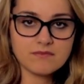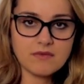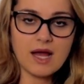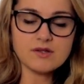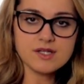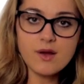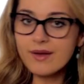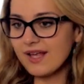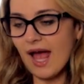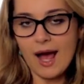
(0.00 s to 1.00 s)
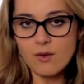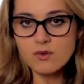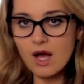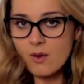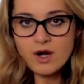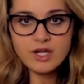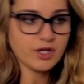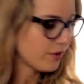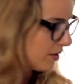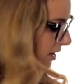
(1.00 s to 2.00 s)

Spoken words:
How's it going? How are you?